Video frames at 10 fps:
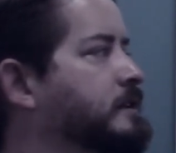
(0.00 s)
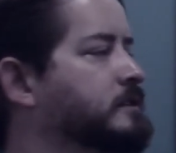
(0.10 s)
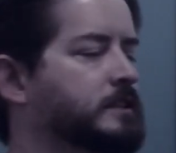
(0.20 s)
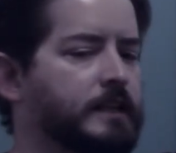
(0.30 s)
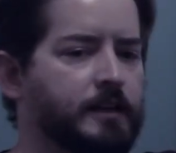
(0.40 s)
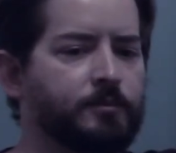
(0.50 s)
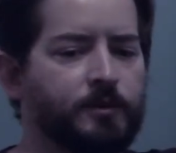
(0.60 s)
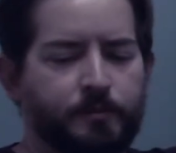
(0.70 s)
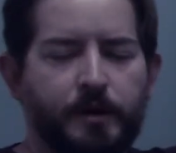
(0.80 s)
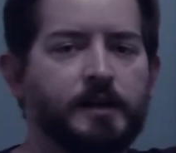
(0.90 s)
I'll just end up
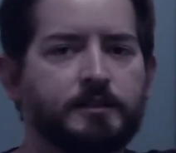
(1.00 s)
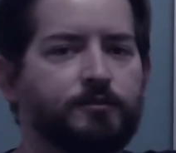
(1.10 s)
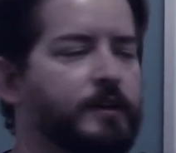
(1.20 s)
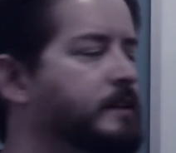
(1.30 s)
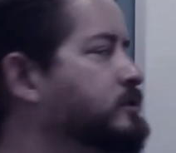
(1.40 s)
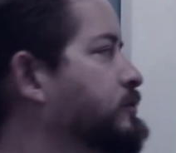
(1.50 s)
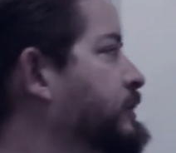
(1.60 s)
with a positive x over